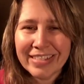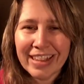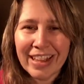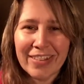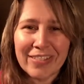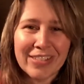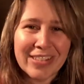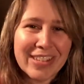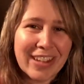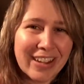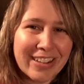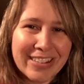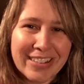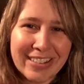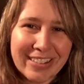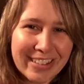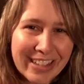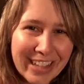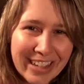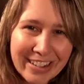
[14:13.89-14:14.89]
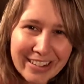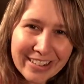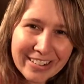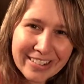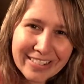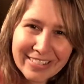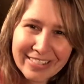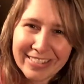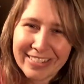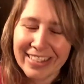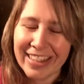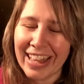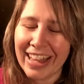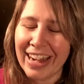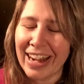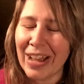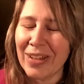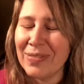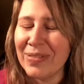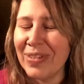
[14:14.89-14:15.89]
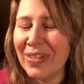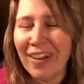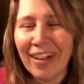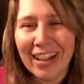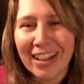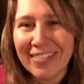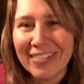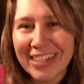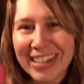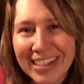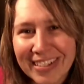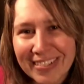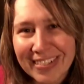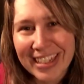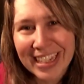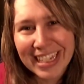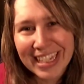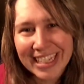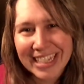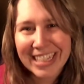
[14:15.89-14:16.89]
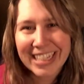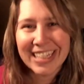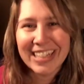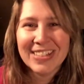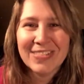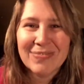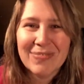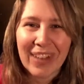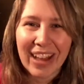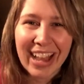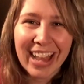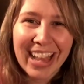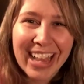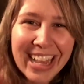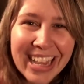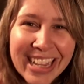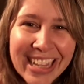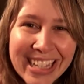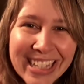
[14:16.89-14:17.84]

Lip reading: I will talk to you later, and I hope you all have a good week. Bye.